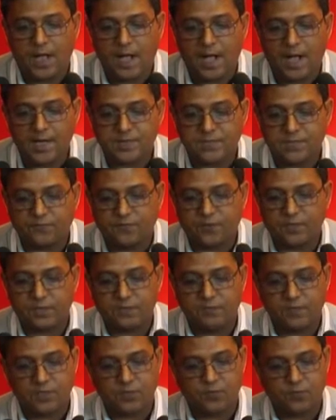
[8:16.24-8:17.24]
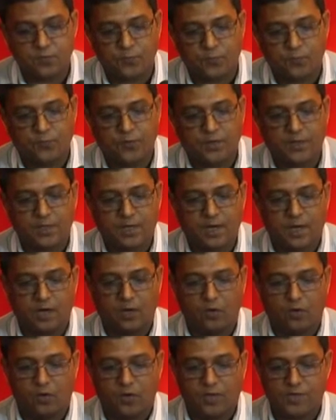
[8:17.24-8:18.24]
as effective as ibuprofen,
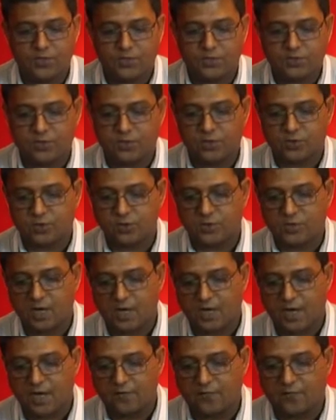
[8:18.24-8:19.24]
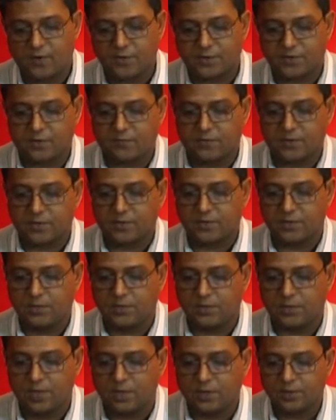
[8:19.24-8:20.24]
and lower incidence of GI adverse effects
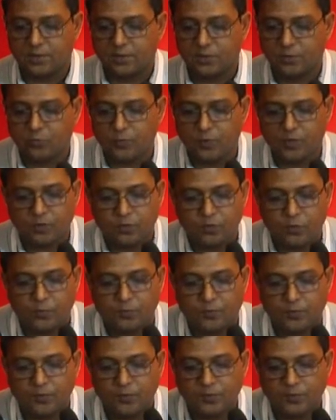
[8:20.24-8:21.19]
in curcumin group.